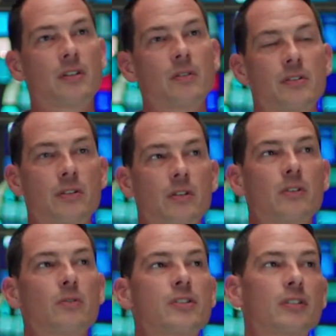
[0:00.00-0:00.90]
do is
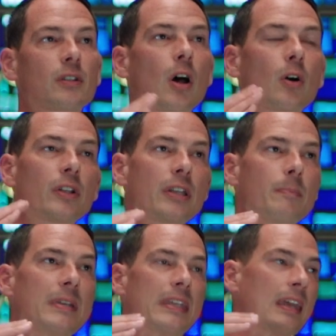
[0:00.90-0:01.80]
you slowly
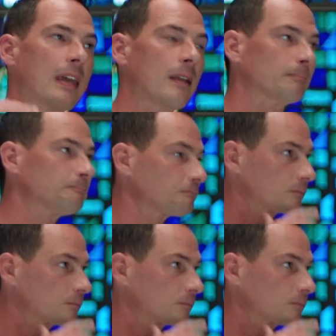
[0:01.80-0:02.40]
begin